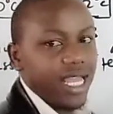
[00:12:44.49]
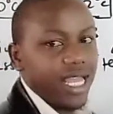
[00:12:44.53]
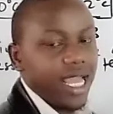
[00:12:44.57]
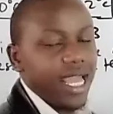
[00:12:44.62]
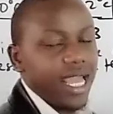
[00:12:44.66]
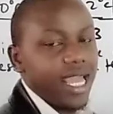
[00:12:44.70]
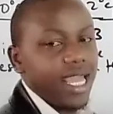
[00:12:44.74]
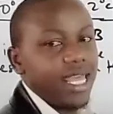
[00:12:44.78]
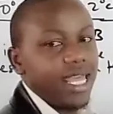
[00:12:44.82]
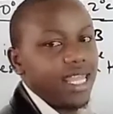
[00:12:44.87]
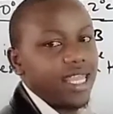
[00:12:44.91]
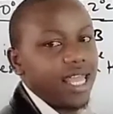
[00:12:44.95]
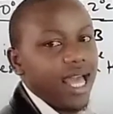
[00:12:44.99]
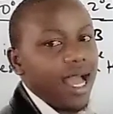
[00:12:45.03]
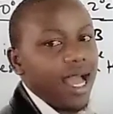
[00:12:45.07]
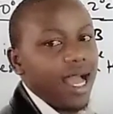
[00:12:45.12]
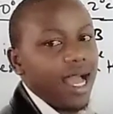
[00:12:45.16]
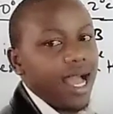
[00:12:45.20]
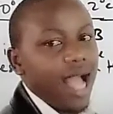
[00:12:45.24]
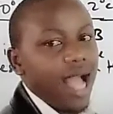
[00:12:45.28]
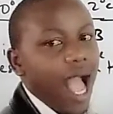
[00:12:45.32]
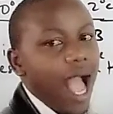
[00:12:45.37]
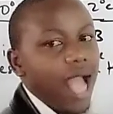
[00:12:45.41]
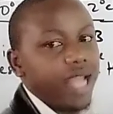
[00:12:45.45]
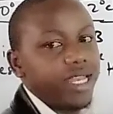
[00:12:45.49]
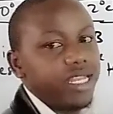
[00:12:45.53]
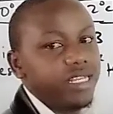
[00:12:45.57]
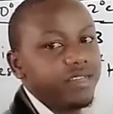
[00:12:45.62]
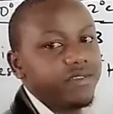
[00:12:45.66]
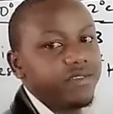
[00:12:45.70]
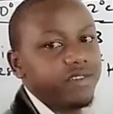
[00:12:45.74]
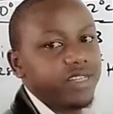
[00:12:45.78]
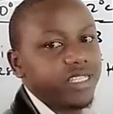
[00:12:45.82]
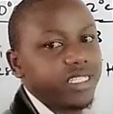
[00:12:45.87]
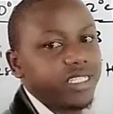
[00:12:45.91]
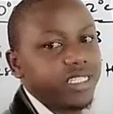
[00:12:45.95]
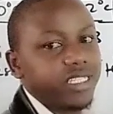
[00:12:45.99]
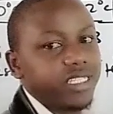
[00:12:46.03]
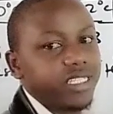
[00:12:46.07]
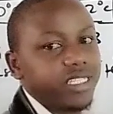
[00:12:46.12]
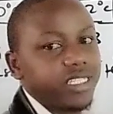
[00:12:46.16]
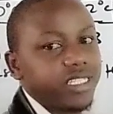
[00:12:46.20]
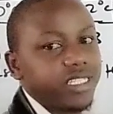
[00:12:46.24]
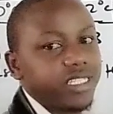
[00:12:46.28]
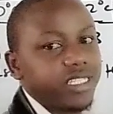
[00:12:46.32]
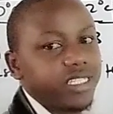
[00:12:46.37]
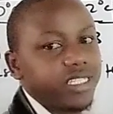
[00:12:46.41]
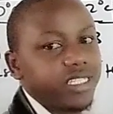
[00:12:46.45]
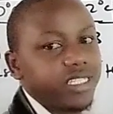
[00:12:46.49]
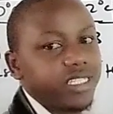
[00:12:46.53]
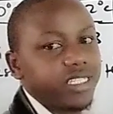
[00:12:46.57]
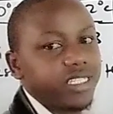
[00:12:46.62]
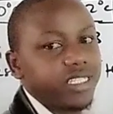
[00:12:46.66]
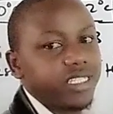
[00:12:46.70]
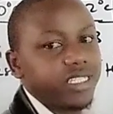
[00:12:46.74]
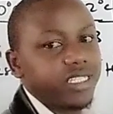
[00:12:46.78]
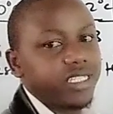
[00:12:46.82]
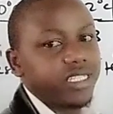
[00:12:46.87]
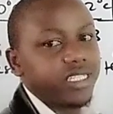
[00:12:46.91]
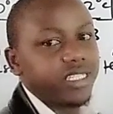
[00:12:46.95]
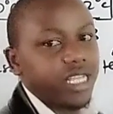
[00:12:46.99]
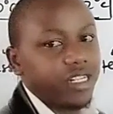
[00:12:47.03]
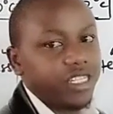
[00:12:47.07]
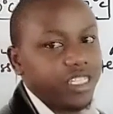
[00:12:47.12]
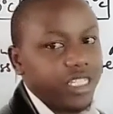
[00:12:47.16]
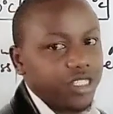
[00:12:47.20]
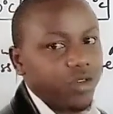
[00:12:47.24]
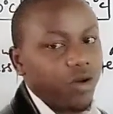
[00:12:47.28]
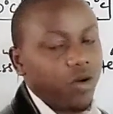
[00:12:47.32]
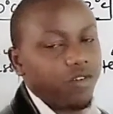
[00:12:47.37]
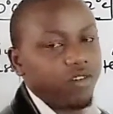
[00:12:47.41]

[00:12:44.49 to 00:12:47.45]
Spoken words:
either a degree Celsius,